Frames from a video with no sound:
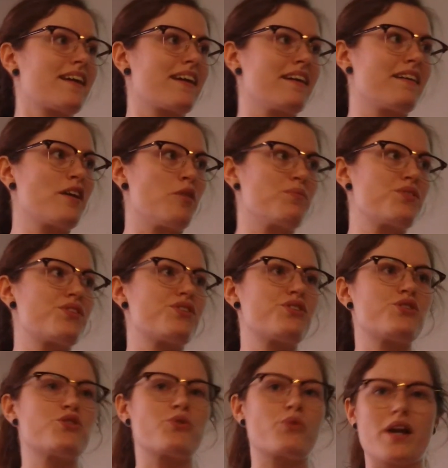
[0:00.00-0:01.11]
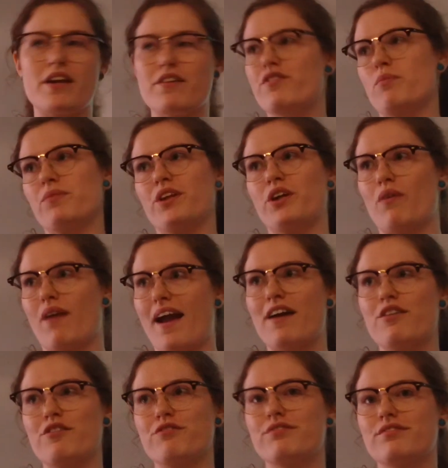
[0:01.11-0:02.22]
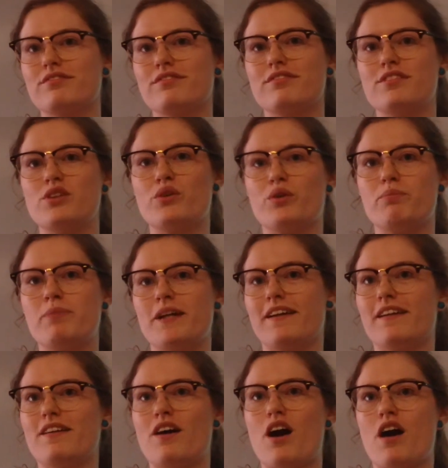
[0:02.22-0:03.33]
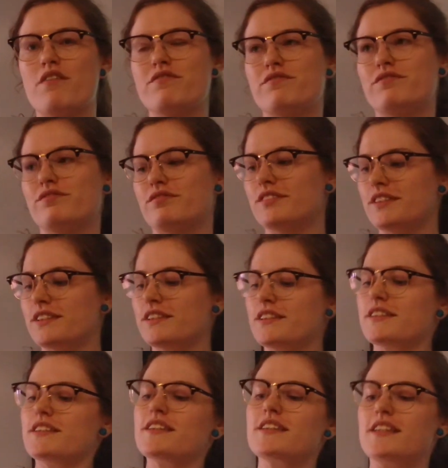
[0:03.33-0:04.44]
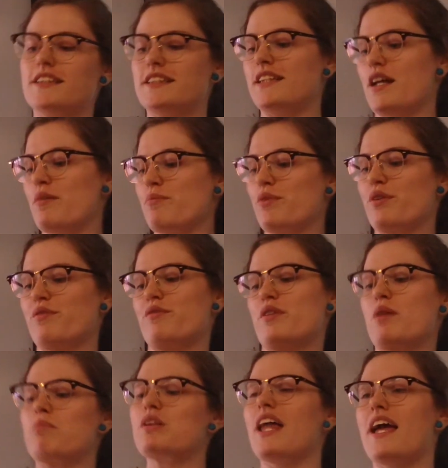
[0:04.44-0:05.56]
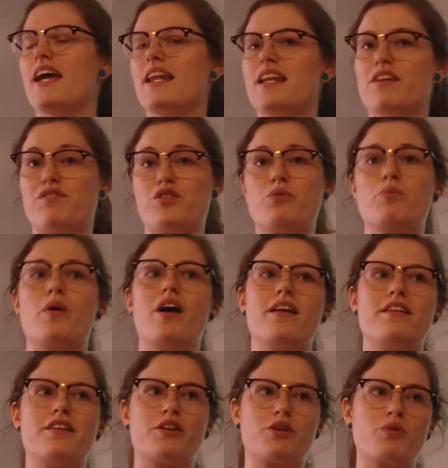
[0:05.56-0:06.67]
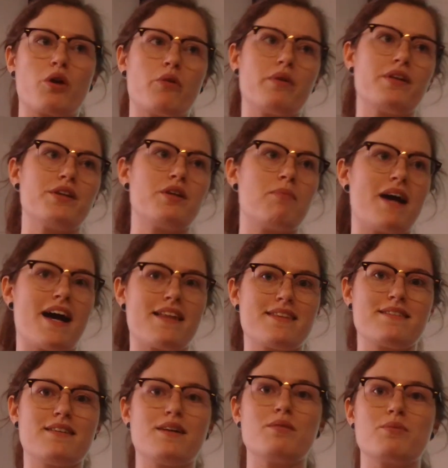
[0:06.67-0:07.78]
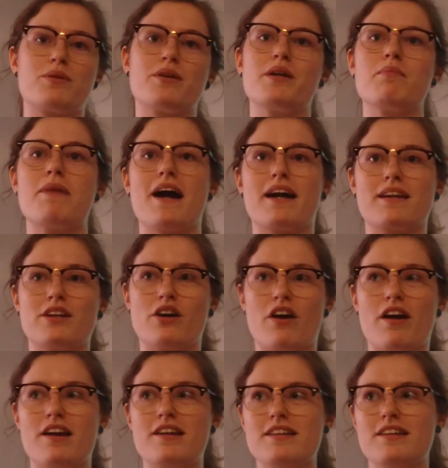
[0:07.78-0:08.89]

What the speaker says: It comes straight from the ground. You could pick it off the stem or the plant if you wanted, or grow it in your bathtub or in your backyard.